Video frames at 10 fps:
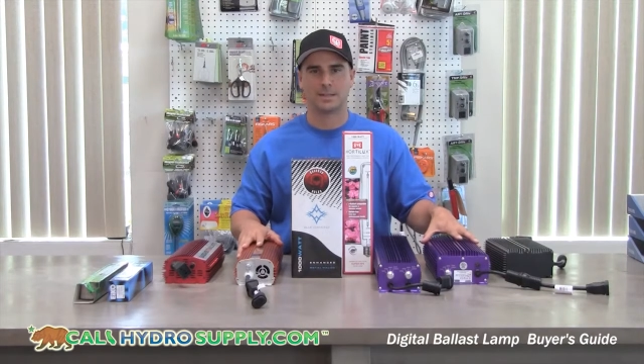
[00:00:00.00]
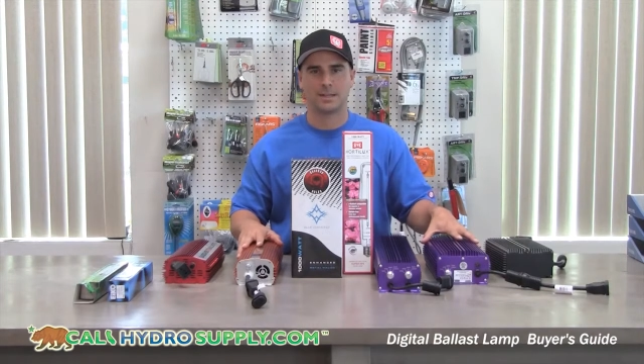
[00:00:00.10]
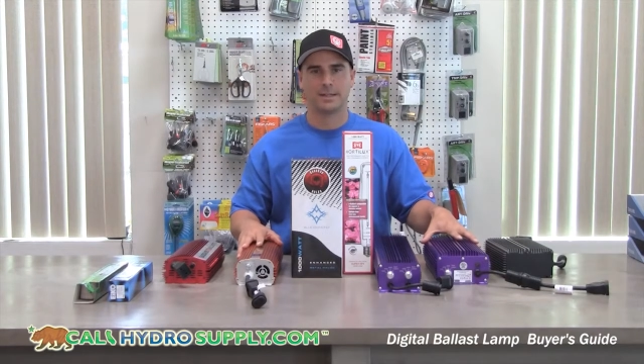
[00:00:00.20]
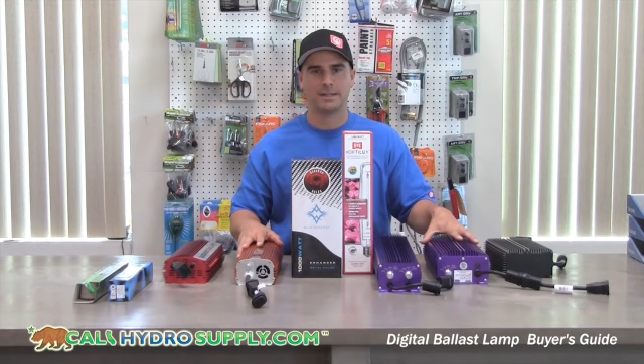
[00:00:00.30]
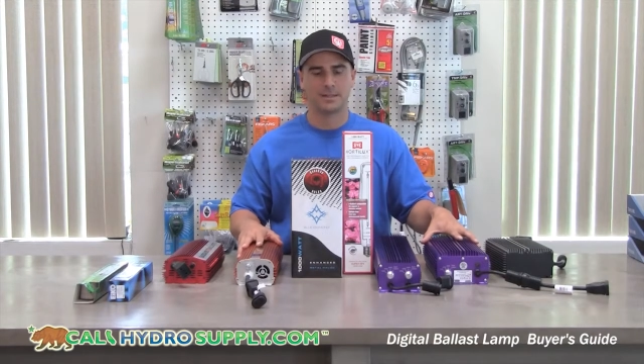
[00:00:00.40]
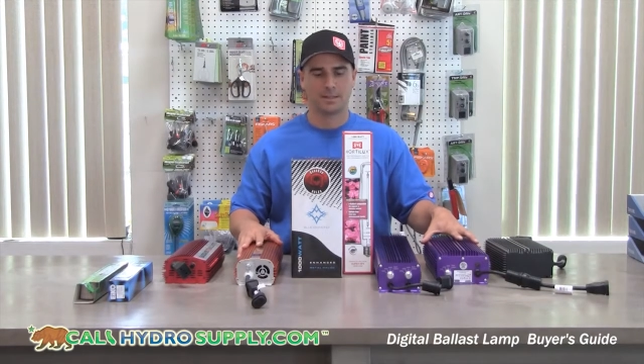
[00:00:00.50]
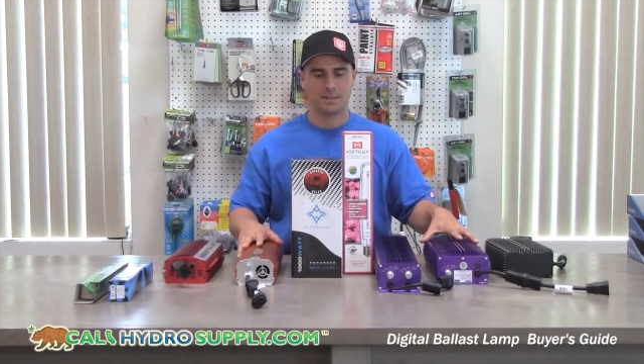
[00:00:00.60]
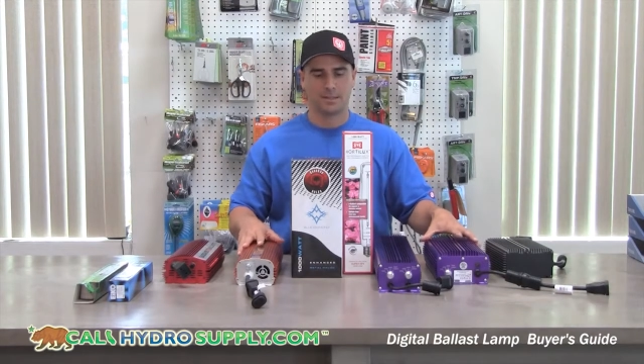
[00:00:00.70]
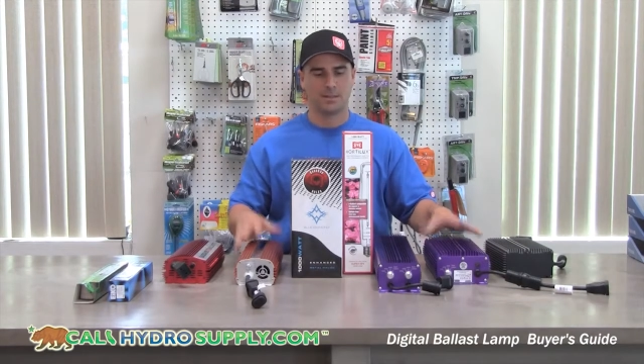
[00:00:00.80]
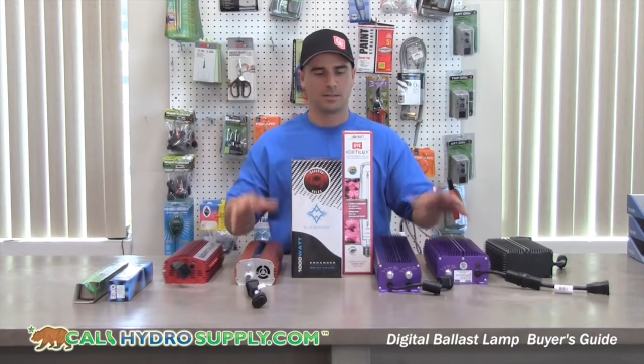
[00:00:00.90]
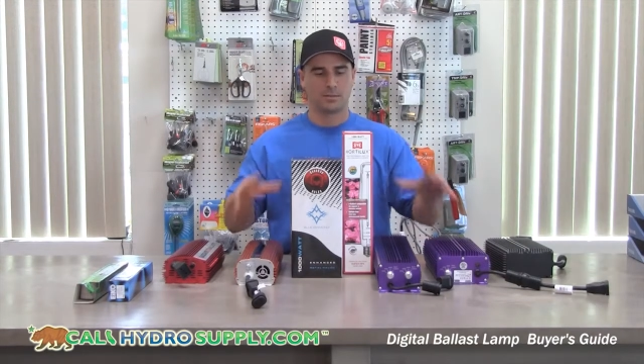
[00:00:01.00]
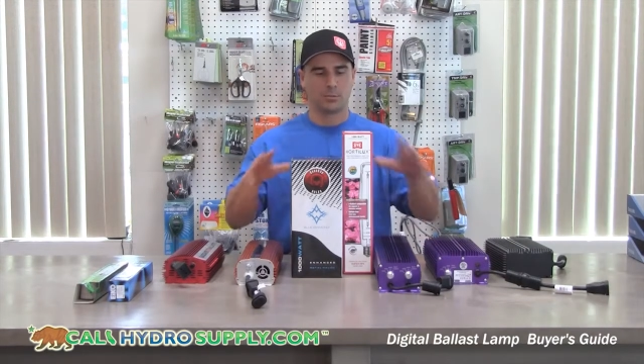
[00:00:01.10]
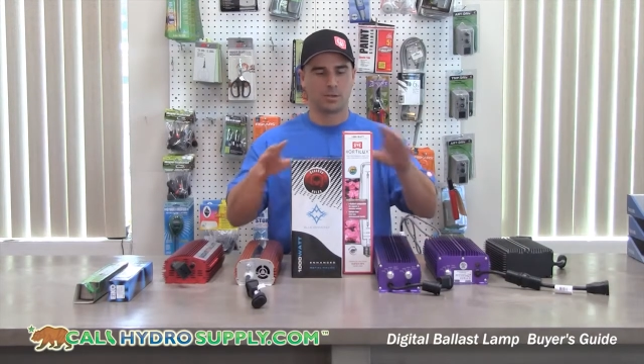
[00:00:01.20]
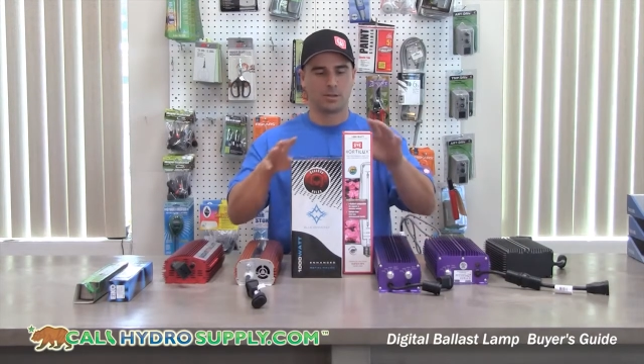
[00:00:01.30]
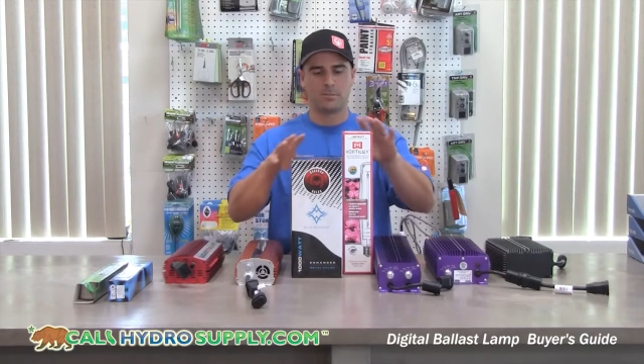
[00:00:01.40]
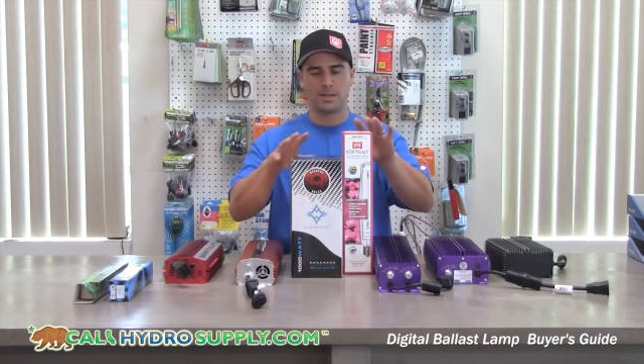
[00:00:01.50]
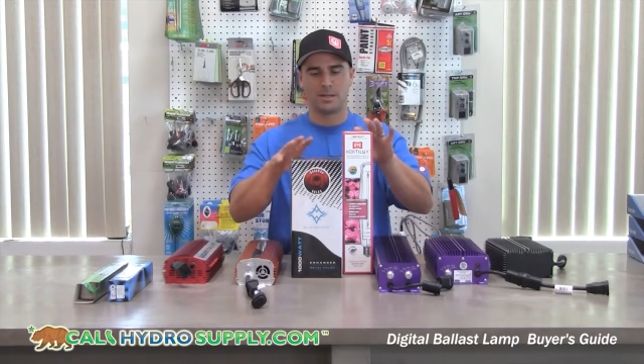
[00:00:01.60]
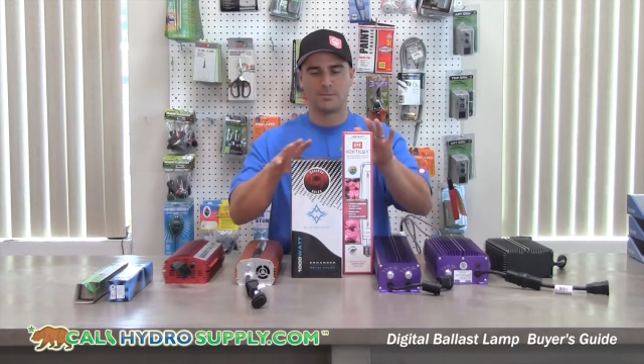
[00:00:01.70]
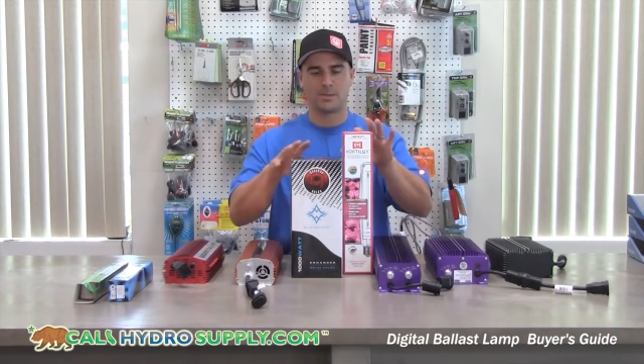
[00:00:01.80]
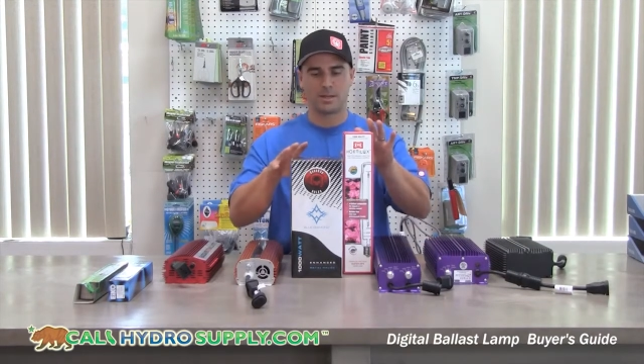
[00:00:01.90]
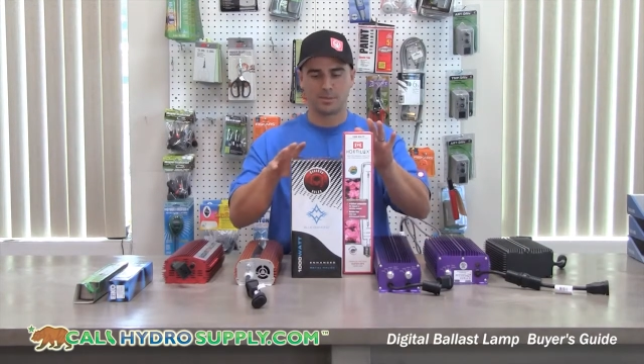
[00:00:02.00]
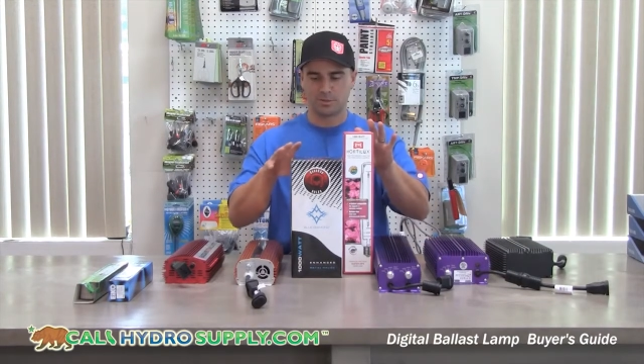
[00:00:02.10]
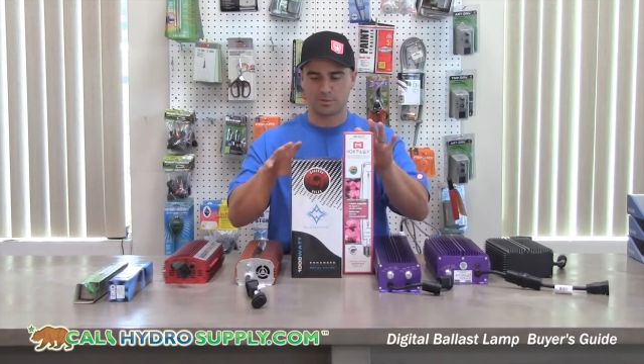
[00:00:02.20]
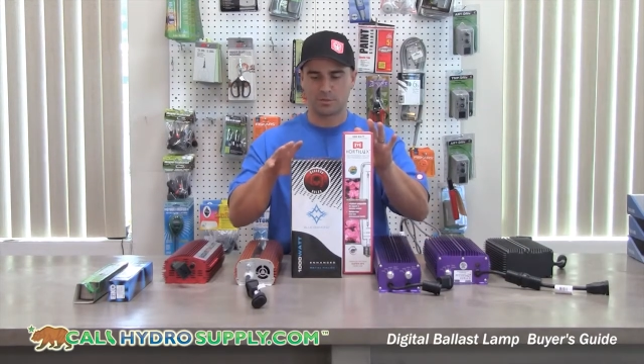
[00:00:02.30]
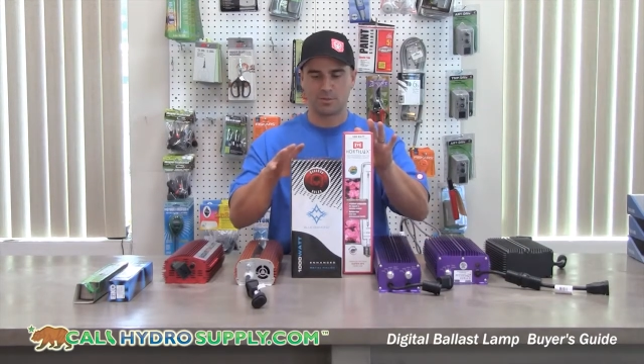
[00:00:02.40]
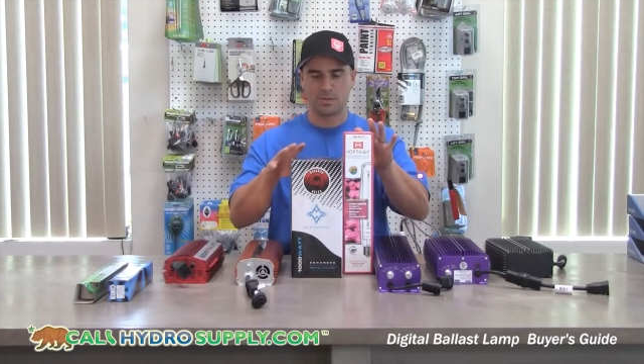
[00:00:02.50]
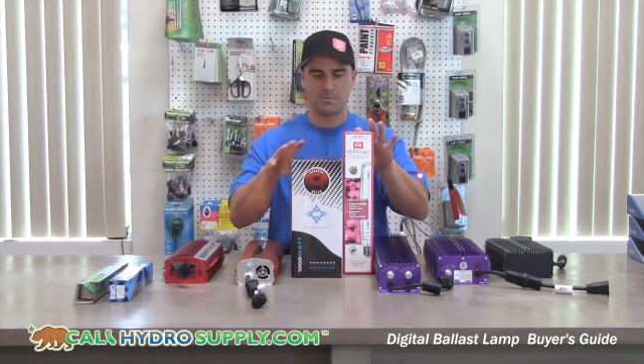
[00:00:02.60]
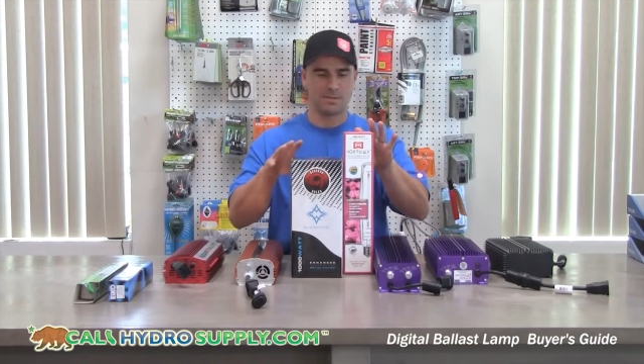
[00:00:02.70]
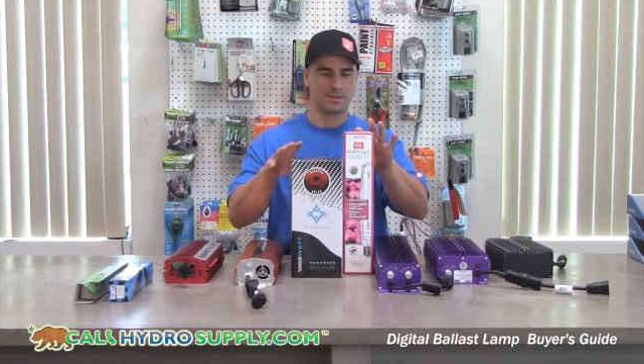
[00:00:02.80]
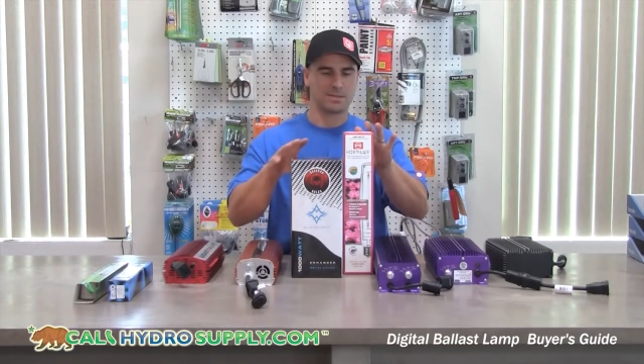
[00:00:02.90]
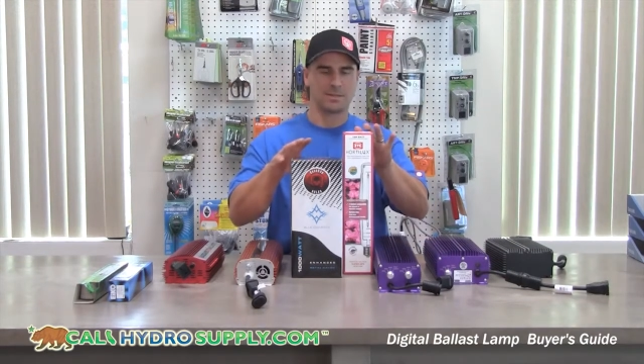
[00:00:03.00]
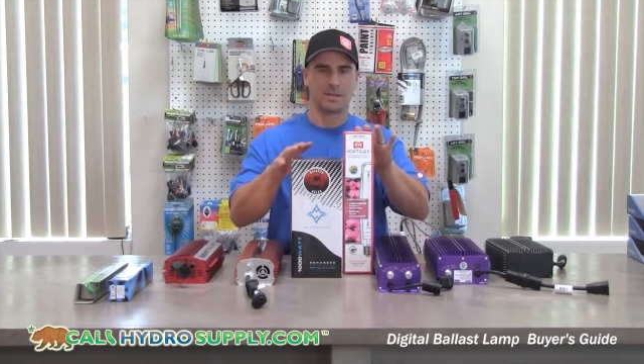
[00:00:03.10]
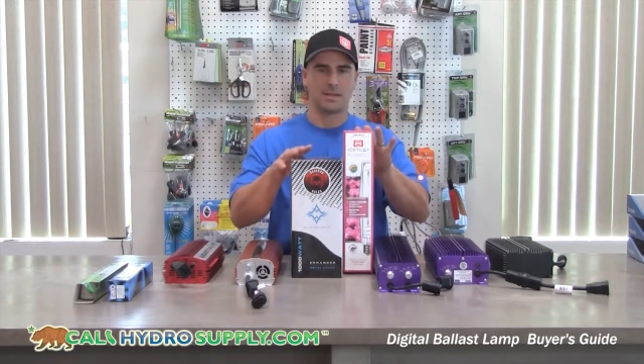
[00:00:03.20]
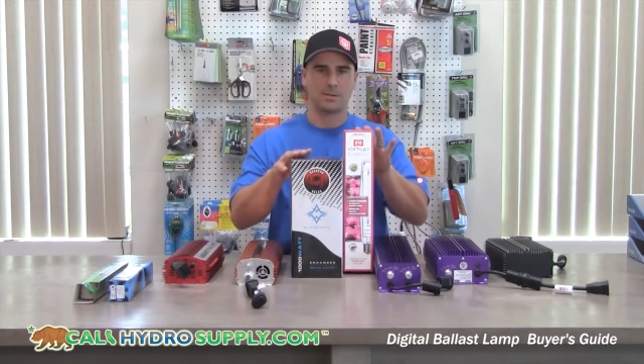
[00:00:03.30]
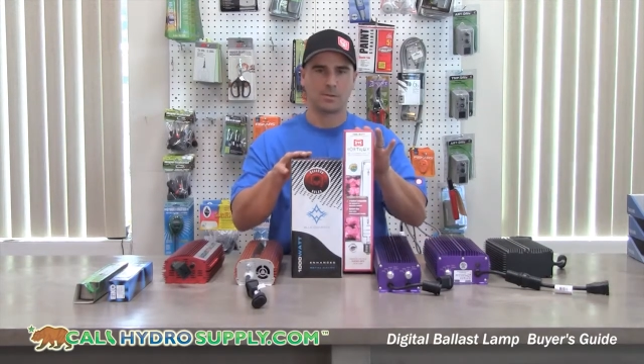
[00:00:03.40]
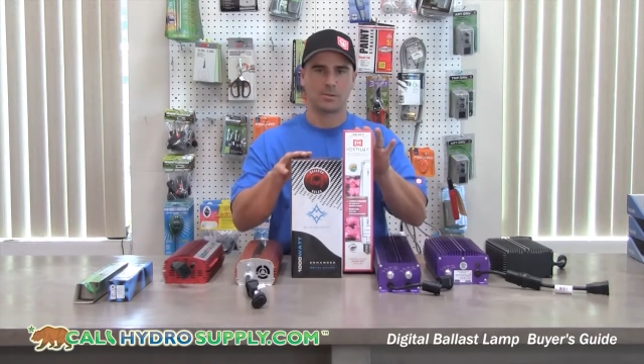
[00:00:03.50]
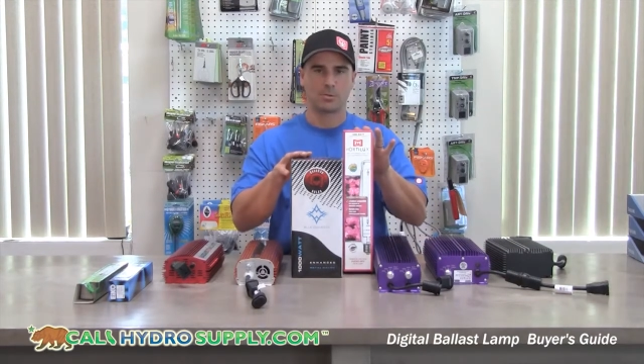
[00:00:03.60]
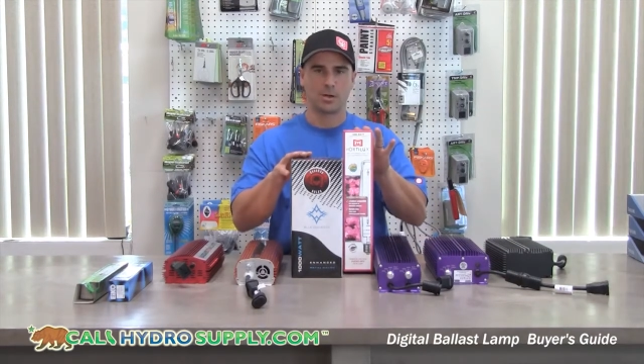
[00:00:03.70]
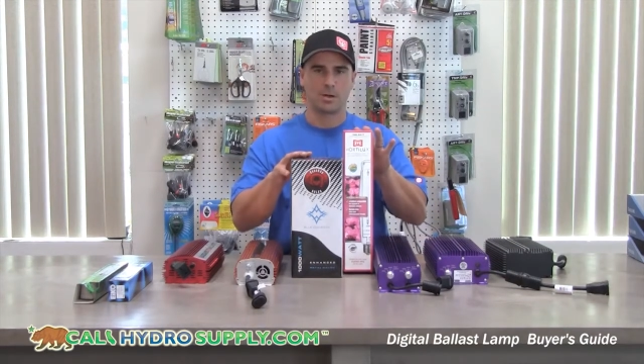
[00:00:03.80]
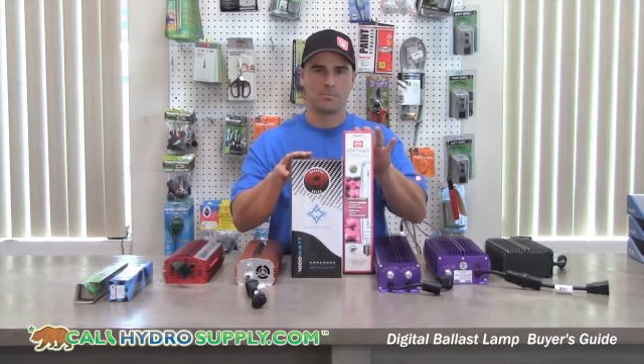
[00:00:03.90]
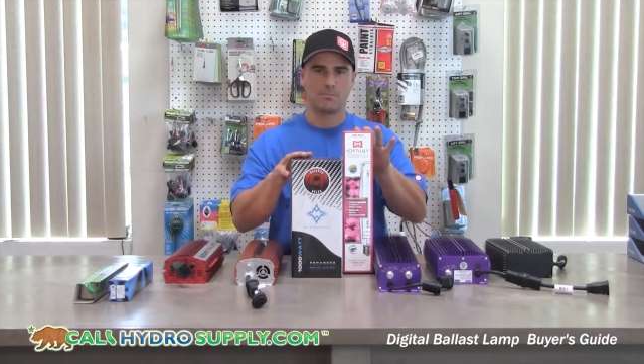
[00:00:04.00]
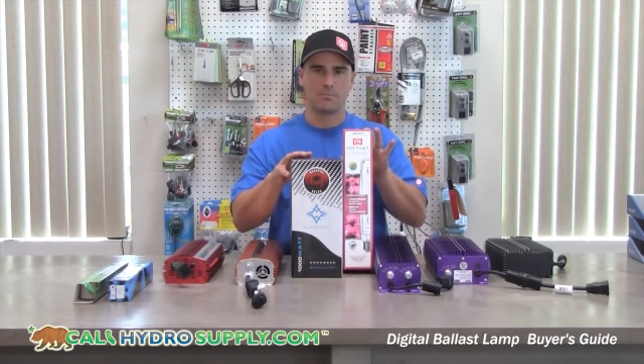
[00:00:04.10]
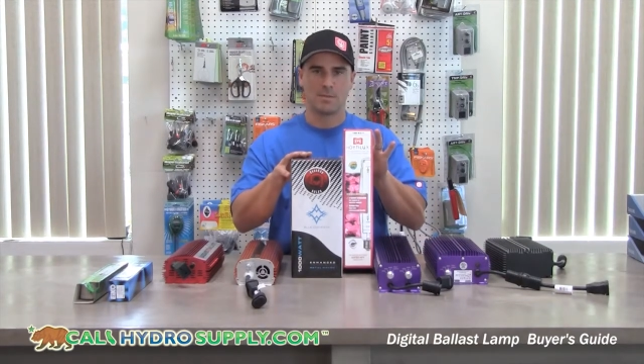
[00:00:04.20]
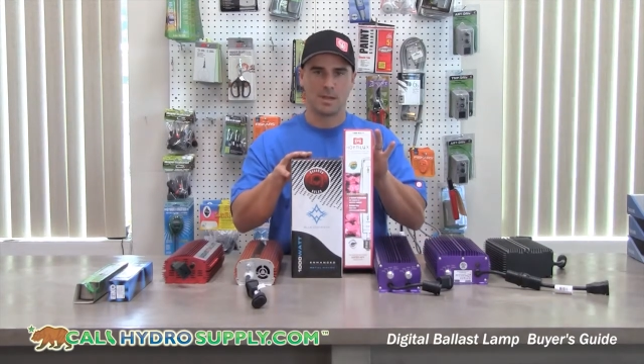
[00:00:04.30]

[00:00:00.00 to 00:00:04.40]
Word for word: today. One of the many advantages to them is that they can either run an